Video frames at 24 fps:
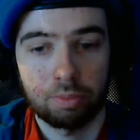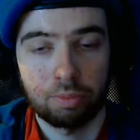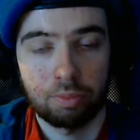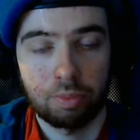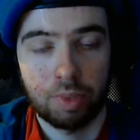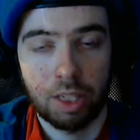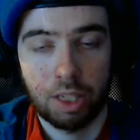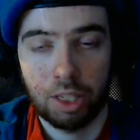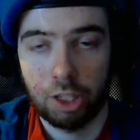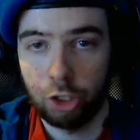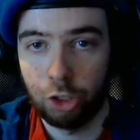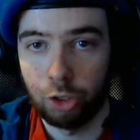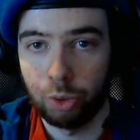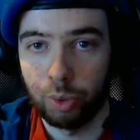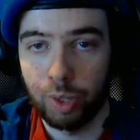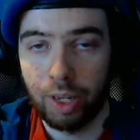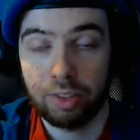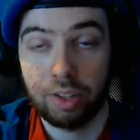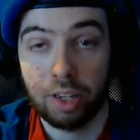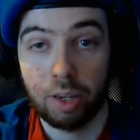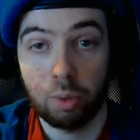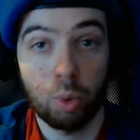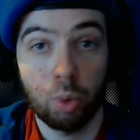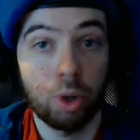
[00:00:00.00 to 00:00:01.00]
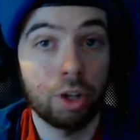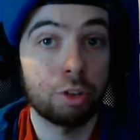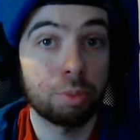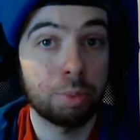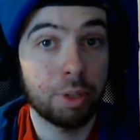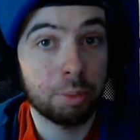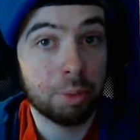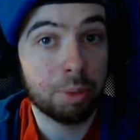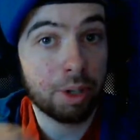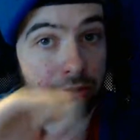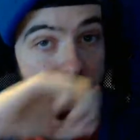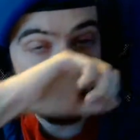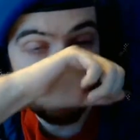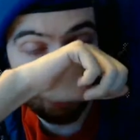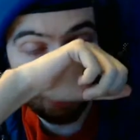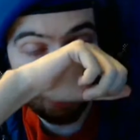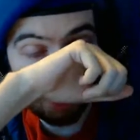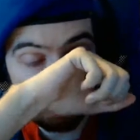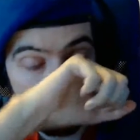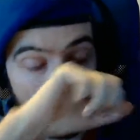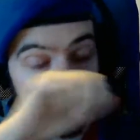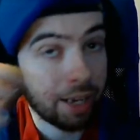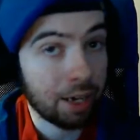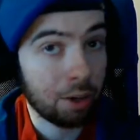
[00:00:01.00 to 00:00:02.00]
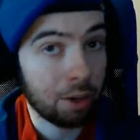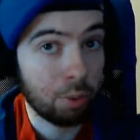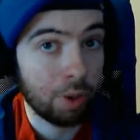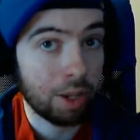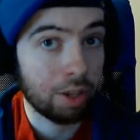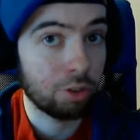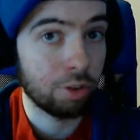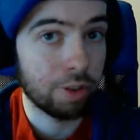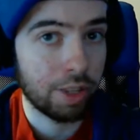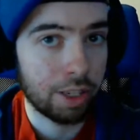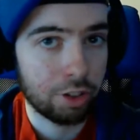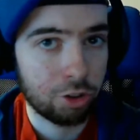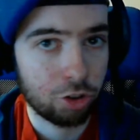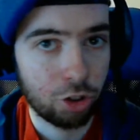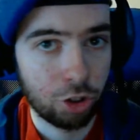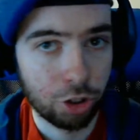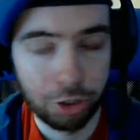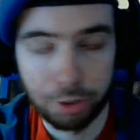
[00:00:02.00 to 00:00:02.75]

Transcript: good as I'd want it to be, but I found the replay anyway, so that's good.